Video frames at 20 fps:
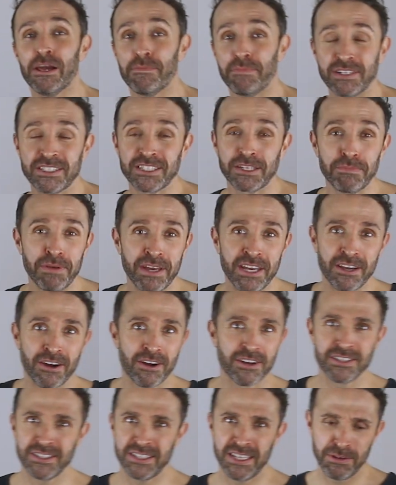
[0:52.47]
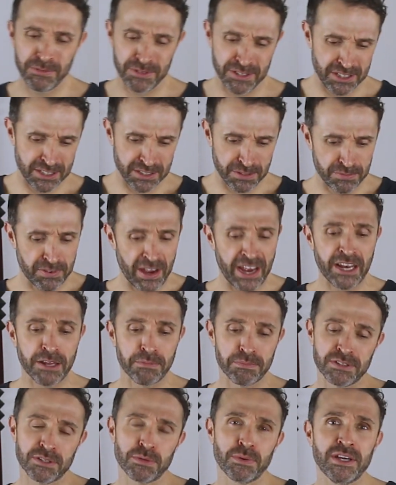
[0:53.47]
But to be honest, he was just fading
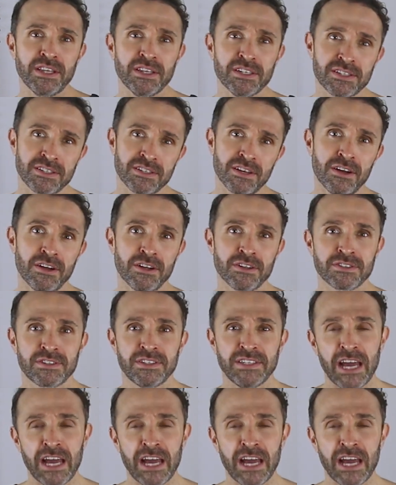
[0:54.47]
between the songs.